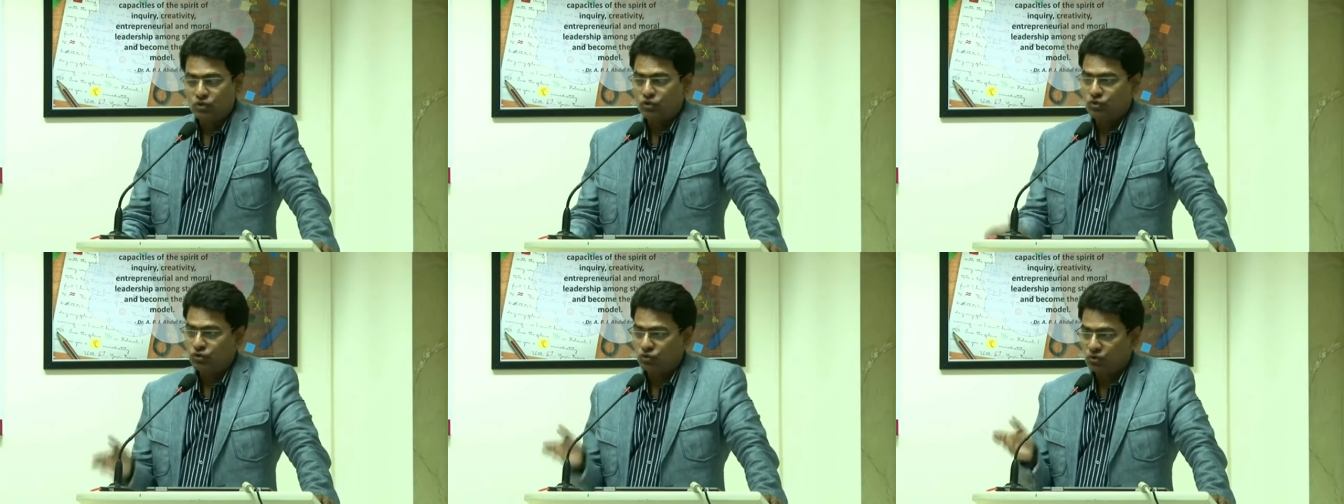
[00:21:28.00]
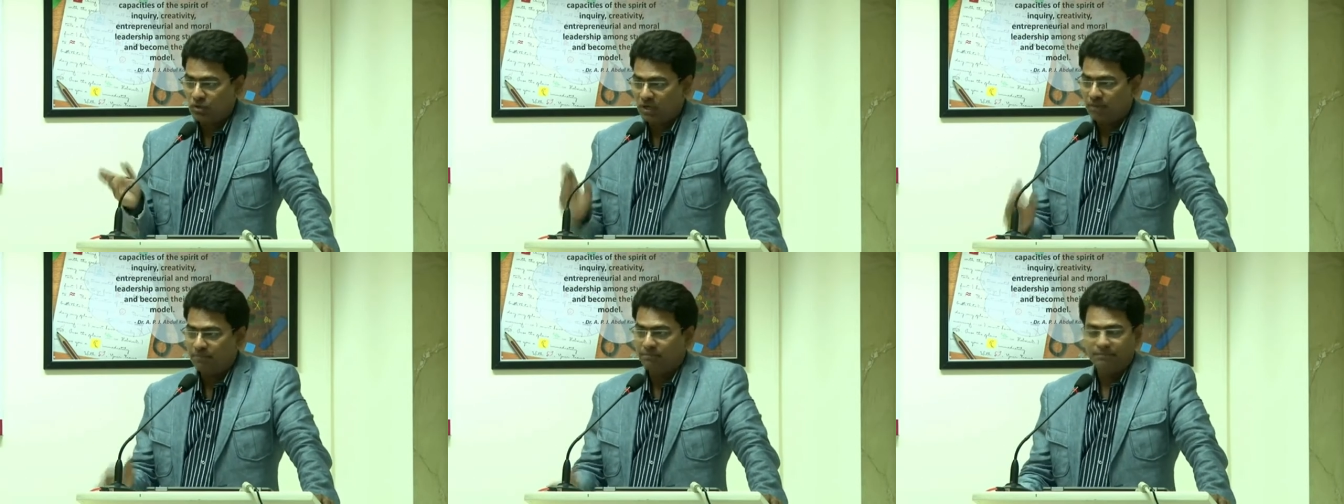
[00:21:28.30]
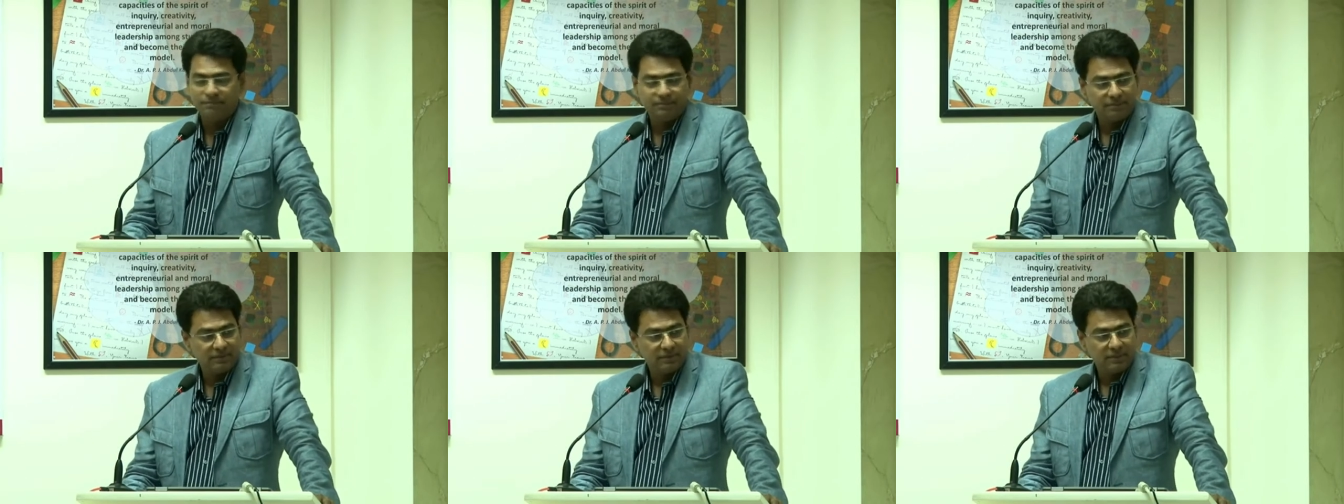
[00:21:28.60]
took
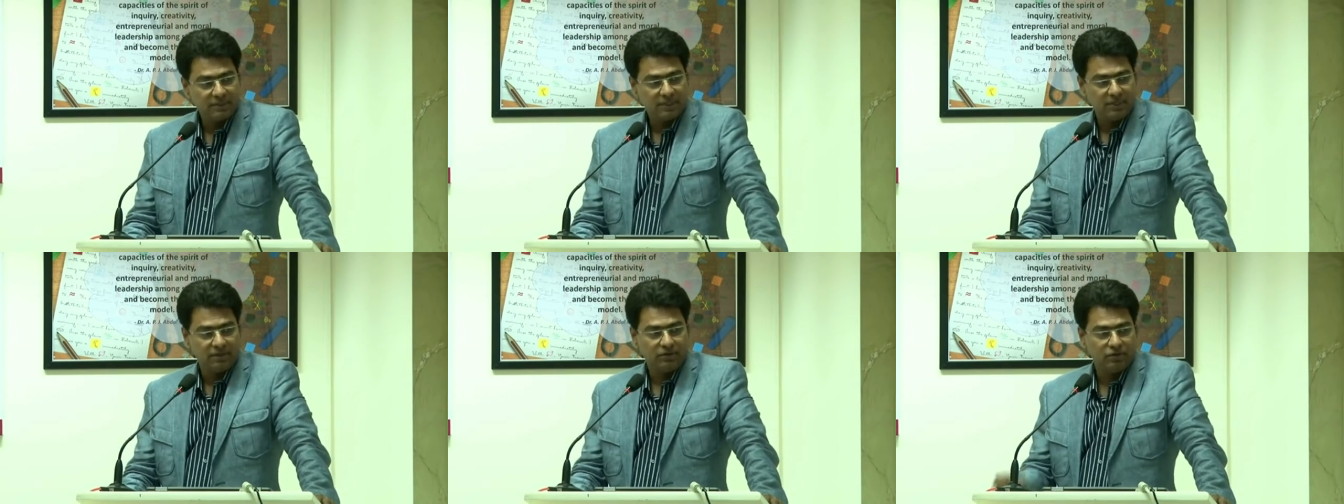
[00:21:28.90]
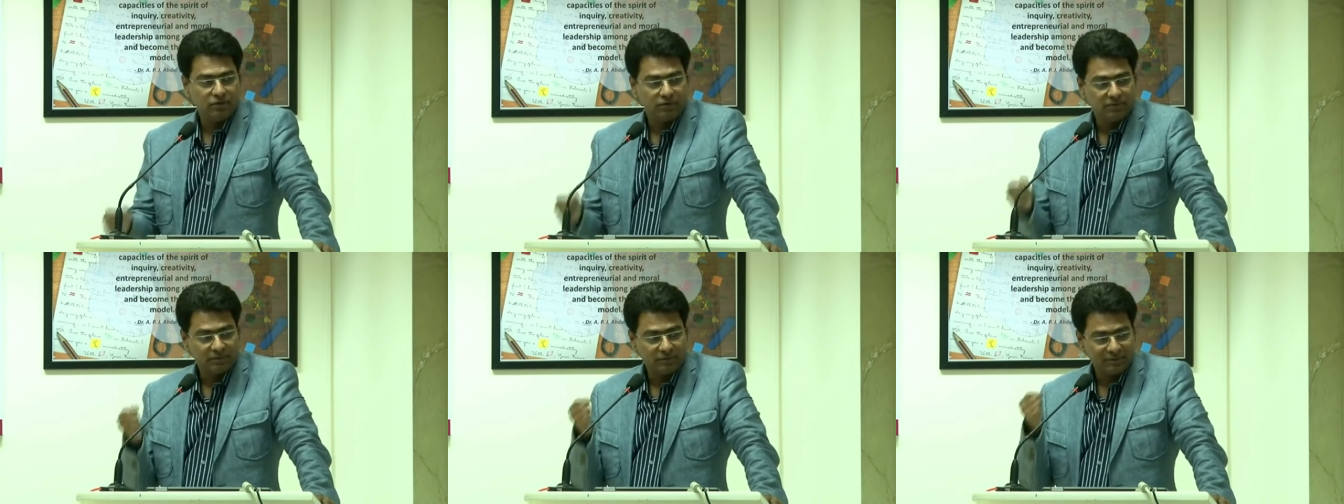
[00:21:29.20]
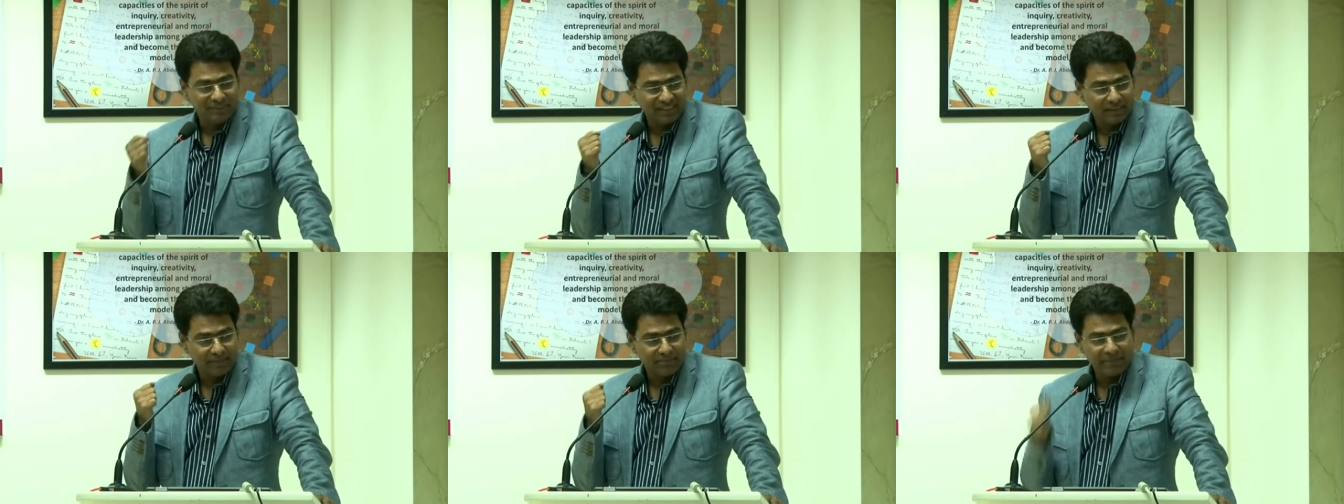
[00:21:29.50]
up, you know,
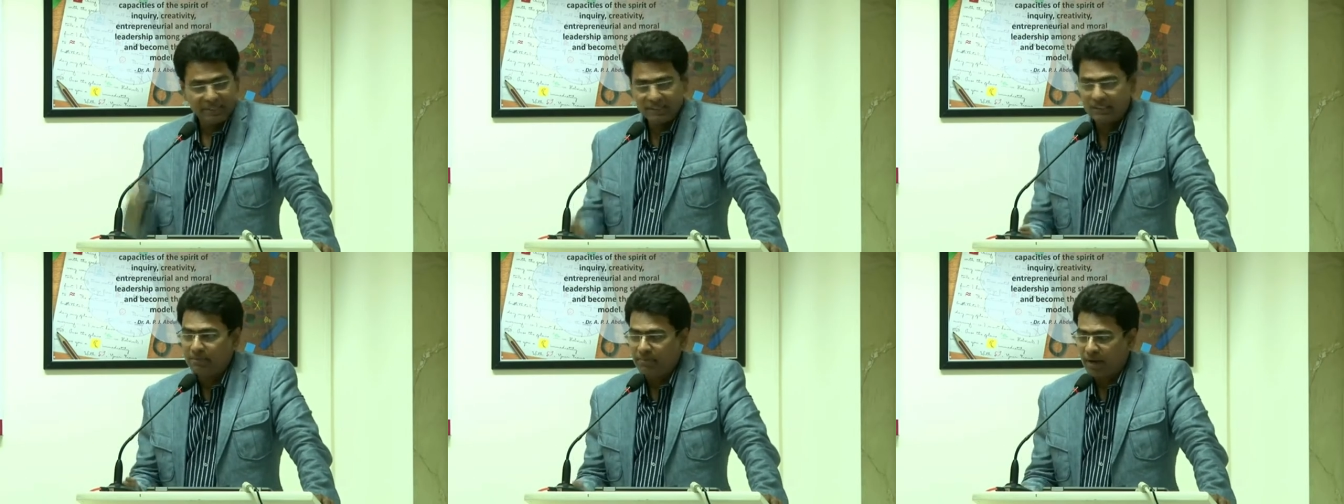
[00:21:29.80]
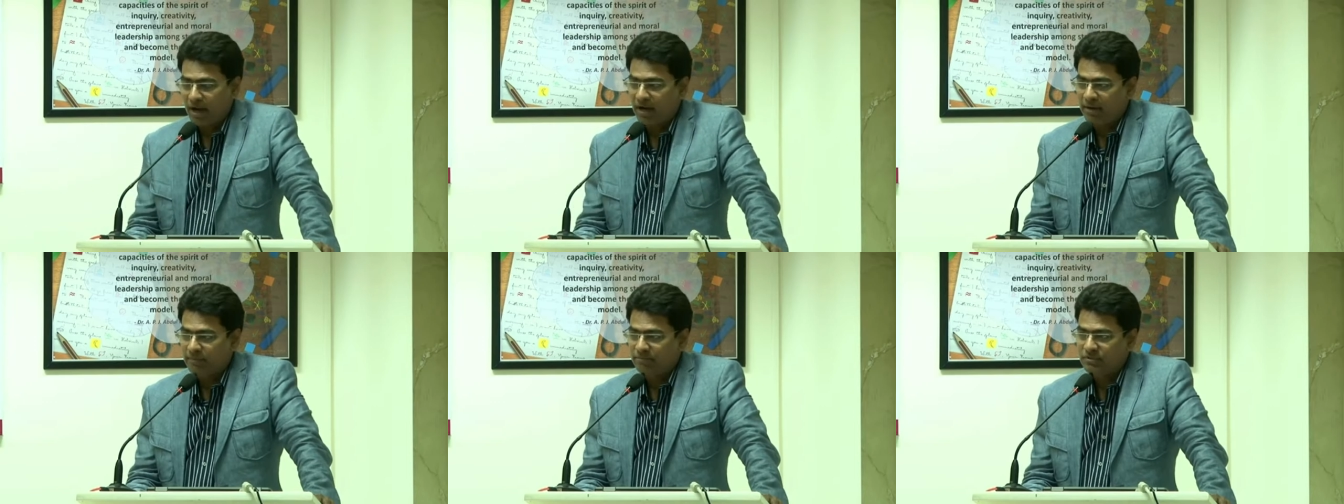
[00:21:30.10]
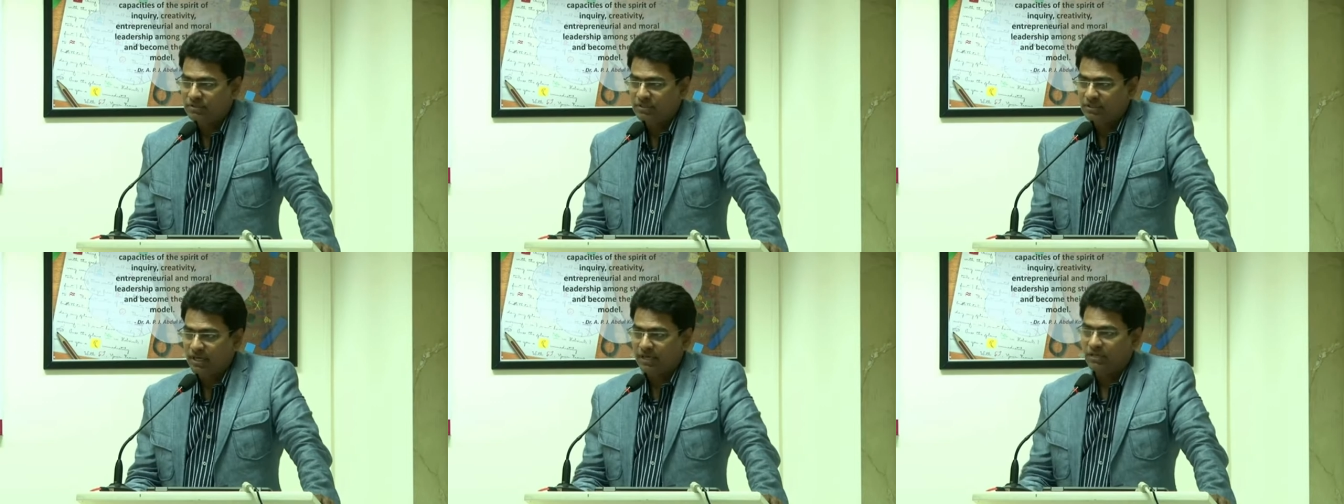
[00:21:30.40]
they picked up arms